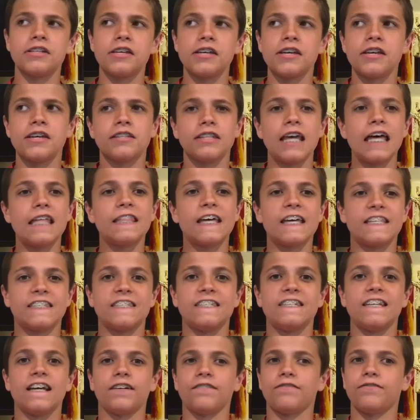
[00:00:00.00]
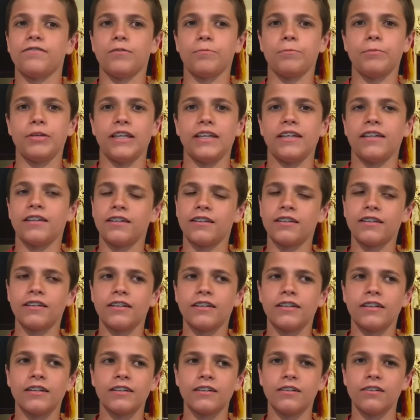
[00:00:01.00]
that's enough for me.
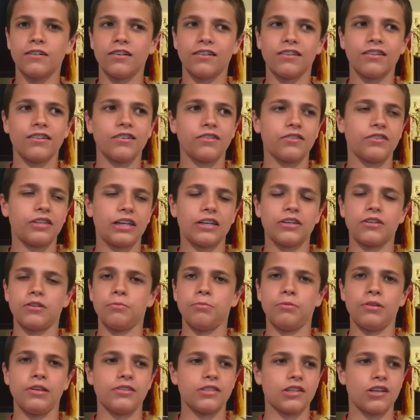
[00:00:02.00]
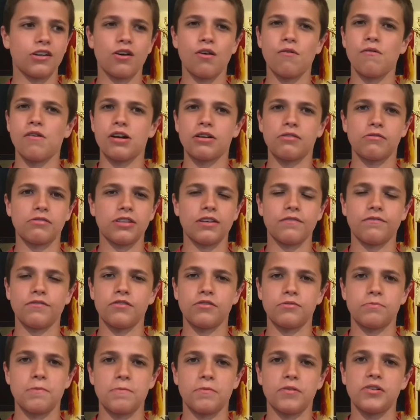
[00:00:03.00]
No, thank you, please. I don't want to relive
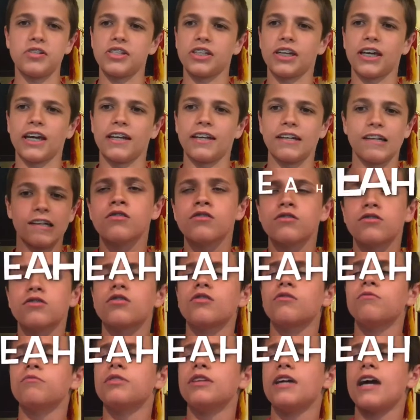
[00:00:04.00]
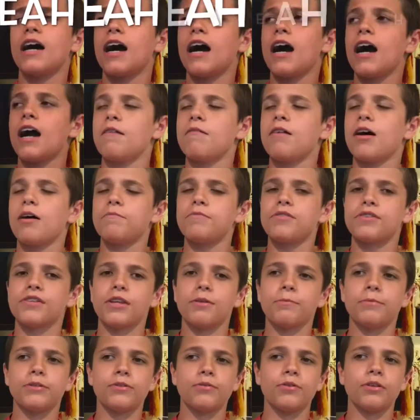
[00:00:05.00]
those memories again. So yeah, I'm just
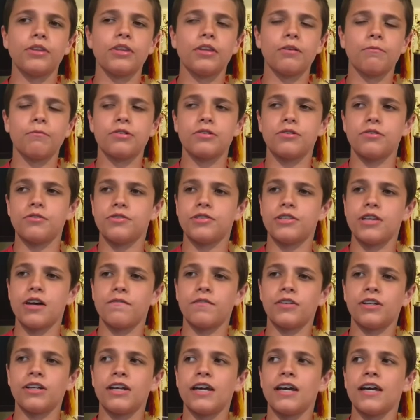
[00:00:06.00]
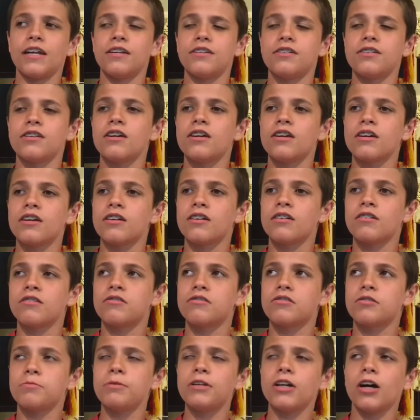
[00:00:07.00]
gonna be doing the original 7, and
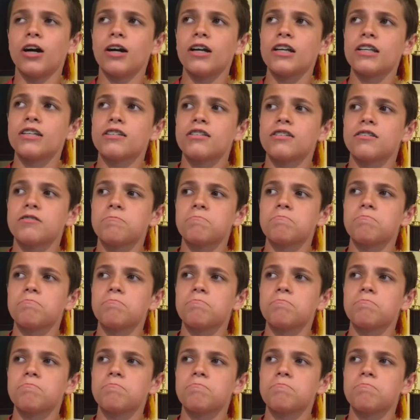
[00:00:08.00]
to be honest,